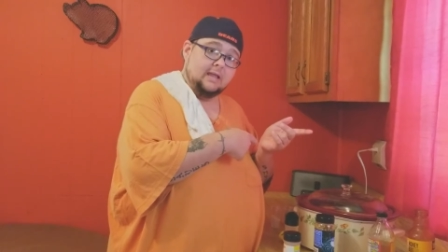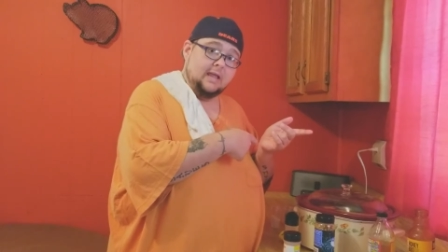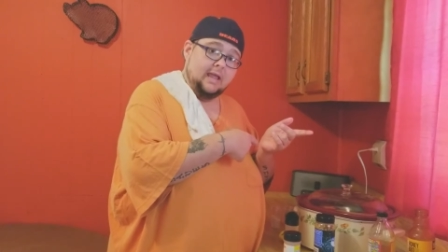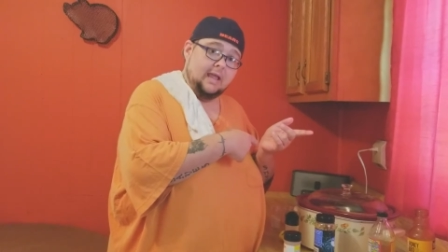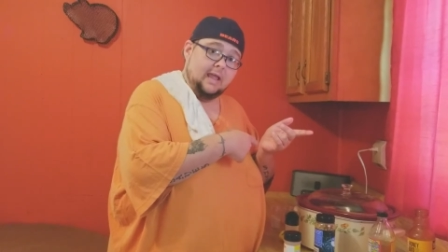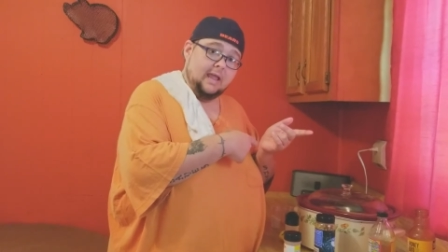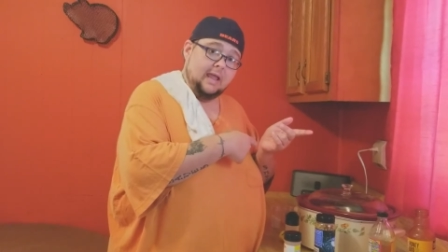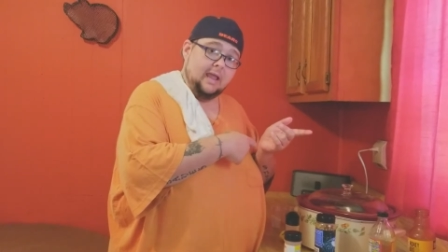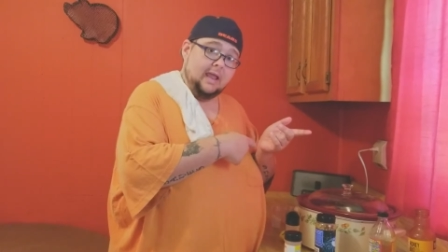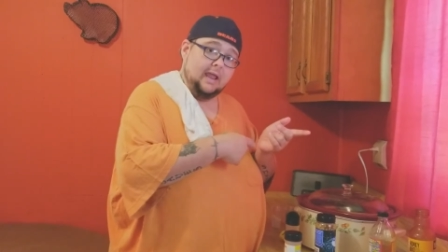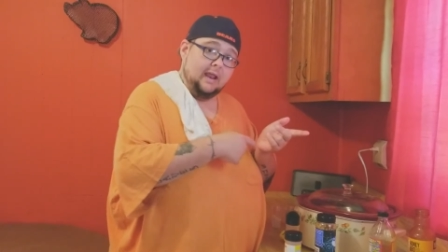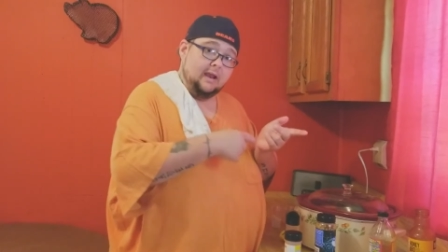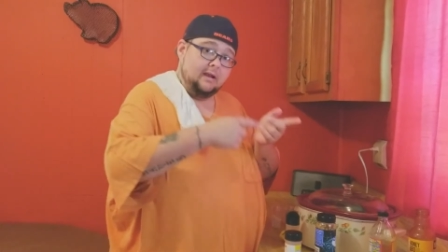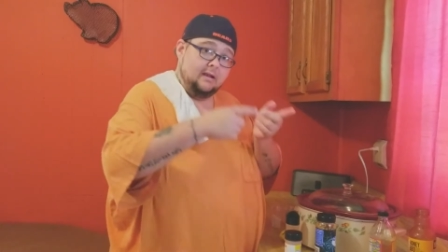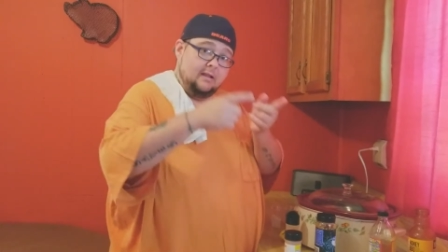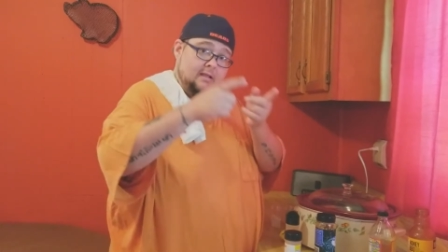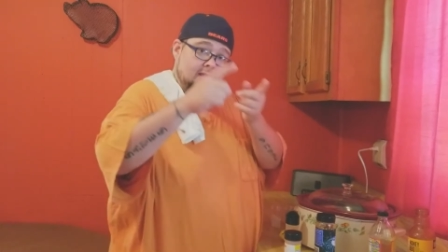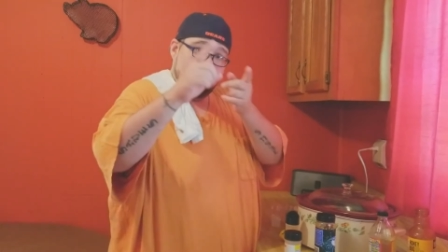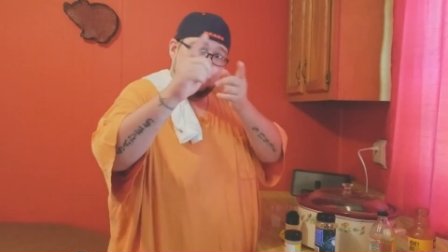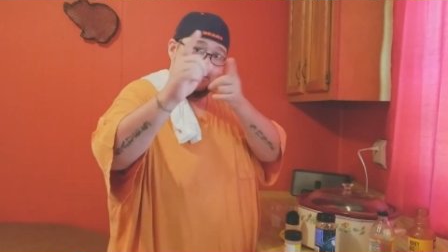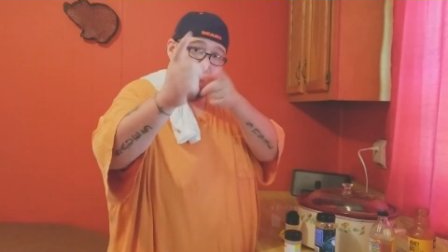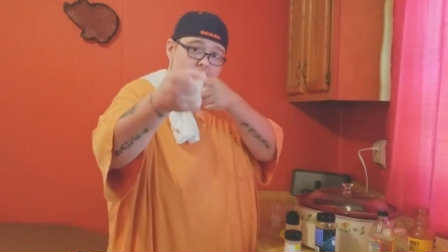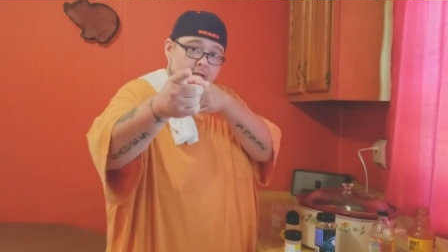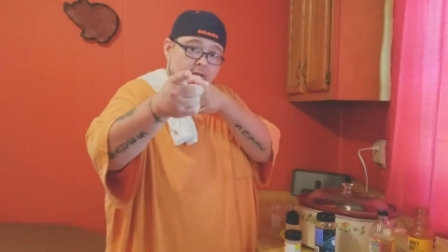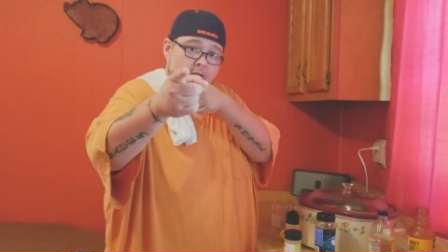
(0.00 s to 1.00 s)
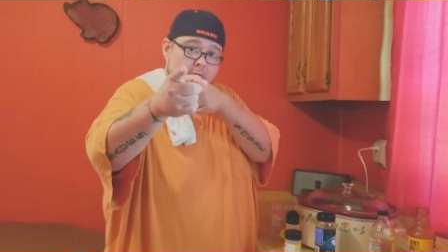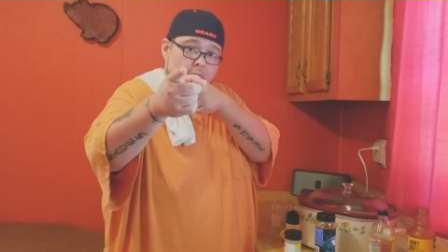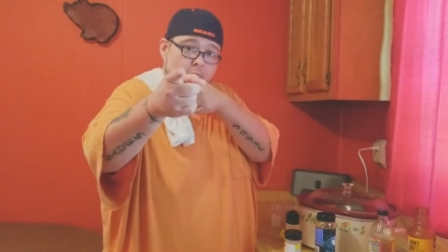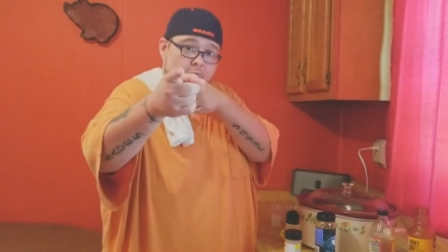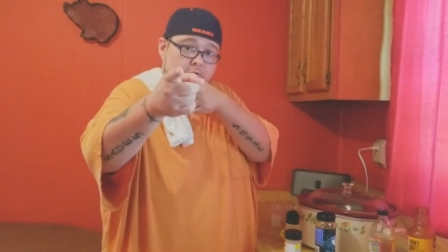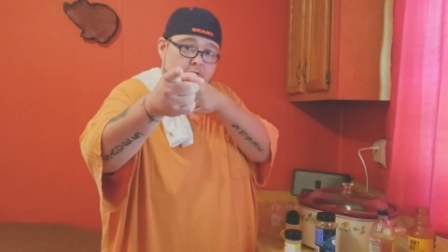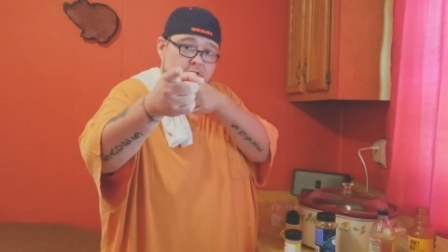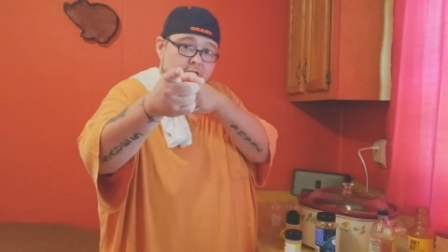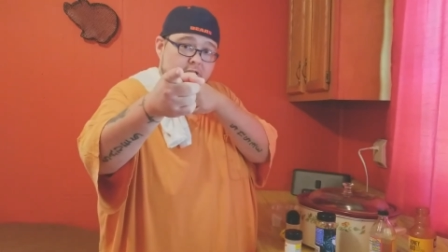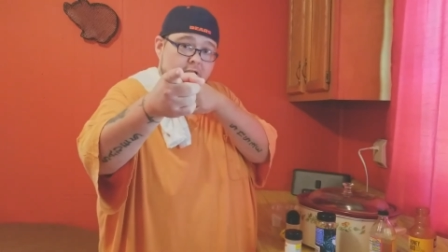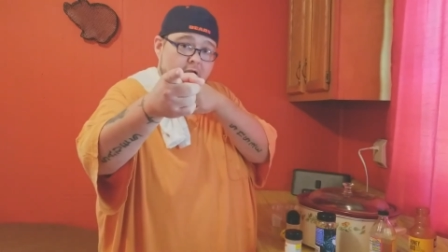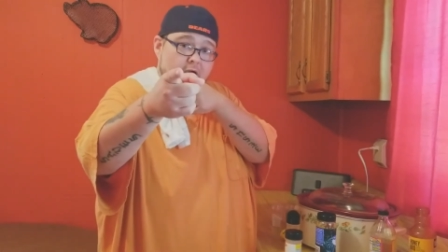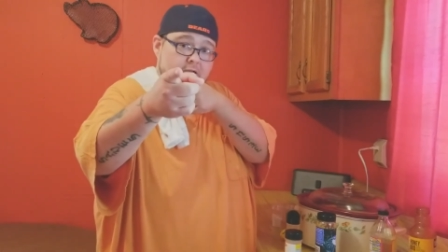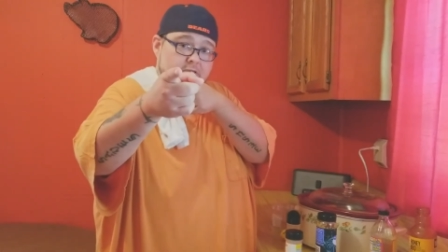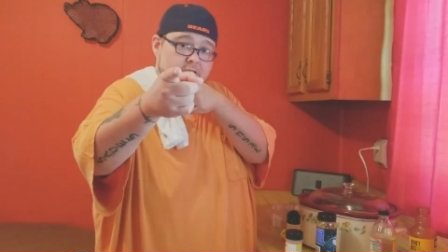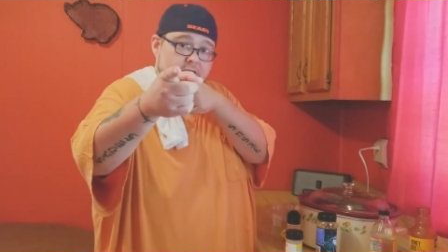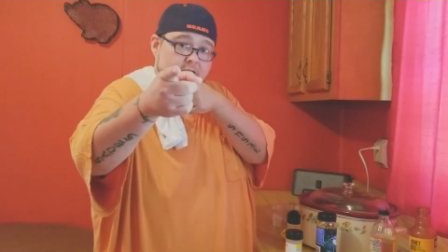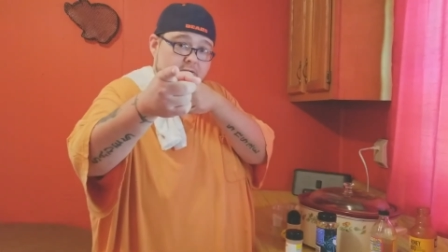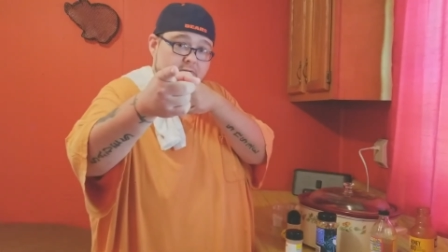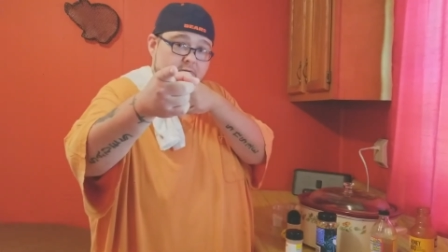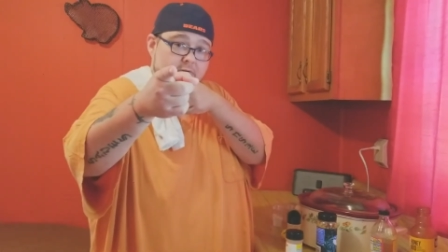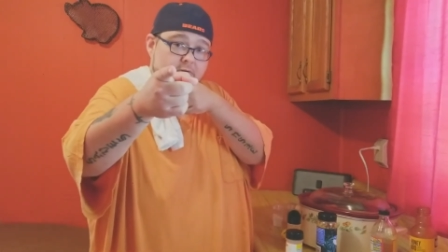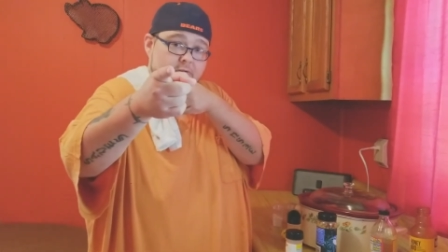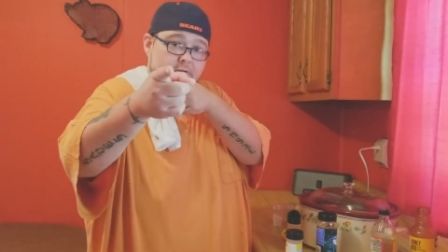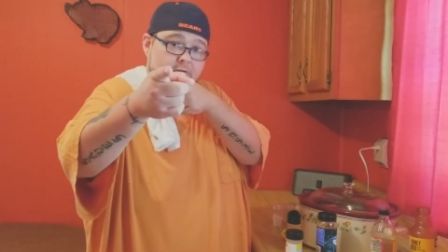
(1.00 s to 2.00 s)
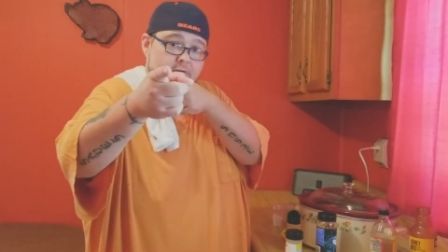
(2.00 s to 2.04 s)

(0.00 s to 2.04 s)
and We'll see y'all soon.